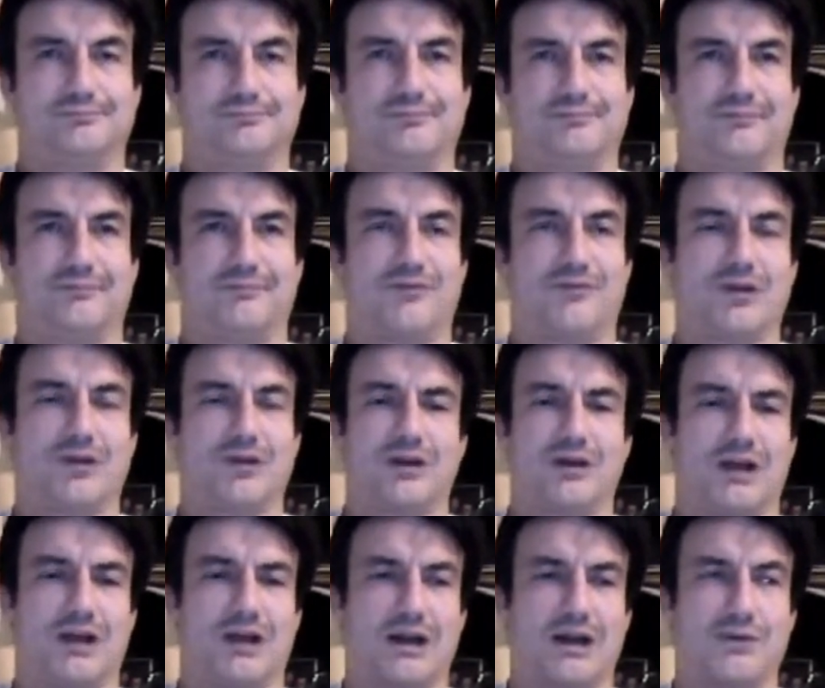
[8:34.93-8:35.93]
4
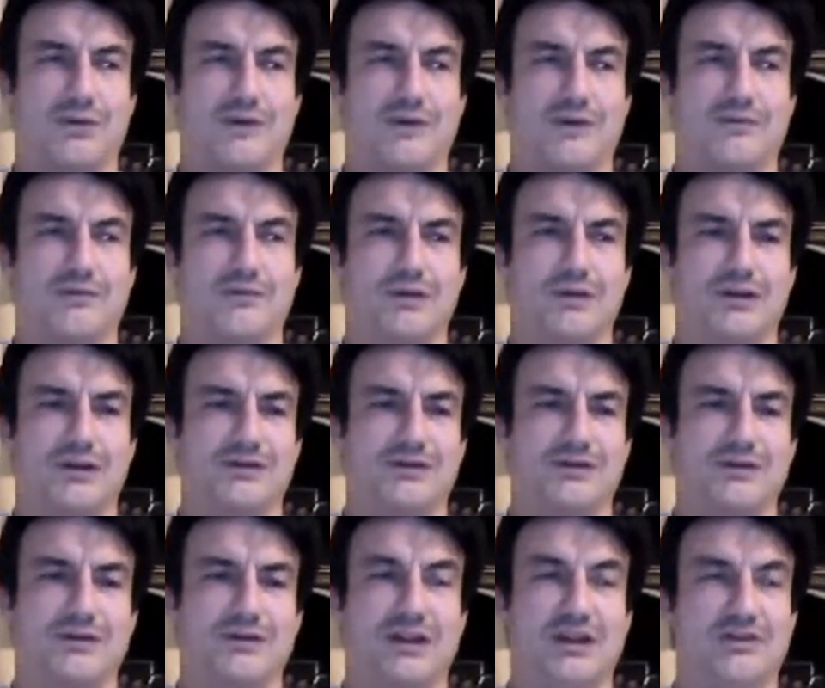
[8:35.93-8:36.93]
o'clock or whatever it was,
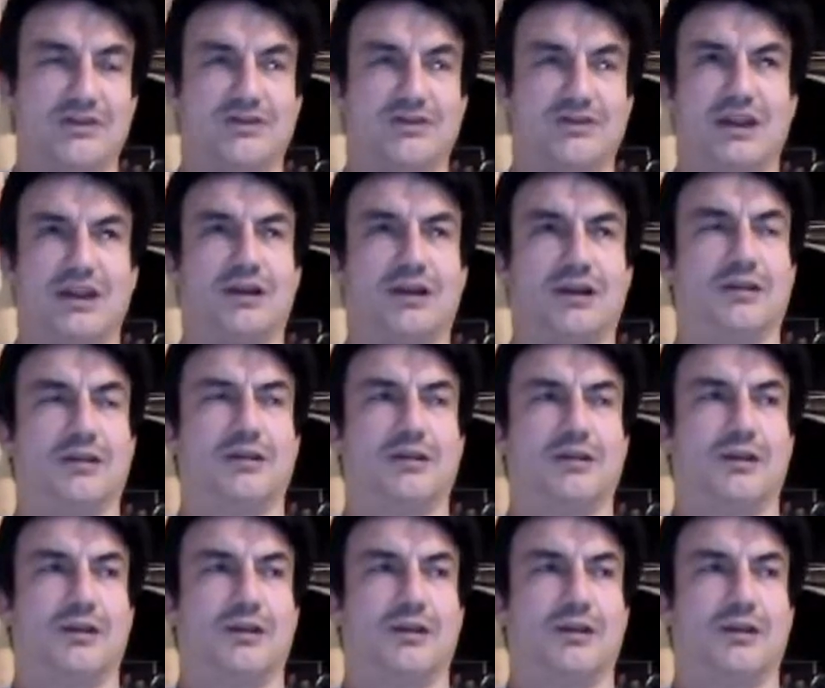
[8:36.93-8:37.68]
and you had your dinner